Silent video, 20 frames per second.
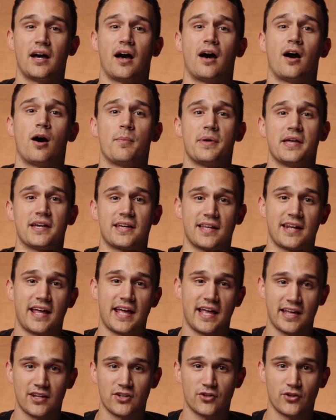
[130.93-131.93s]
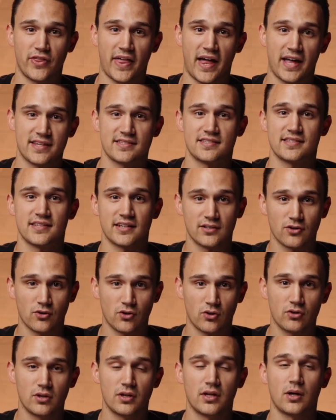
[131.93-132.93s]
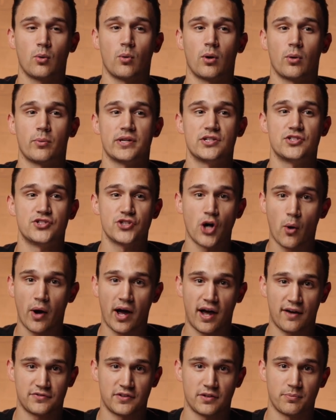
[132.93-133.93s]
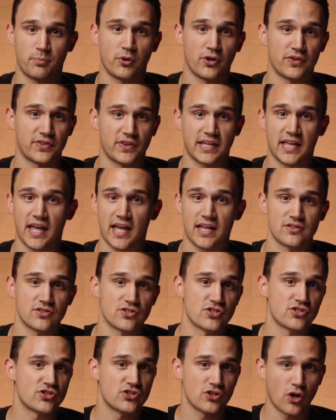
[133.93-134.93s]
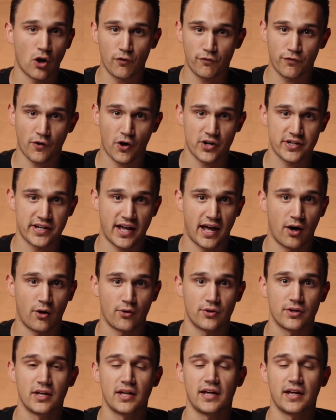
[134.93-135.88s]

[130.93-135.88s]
It can handle that signal where we don't have to put the gain so far down,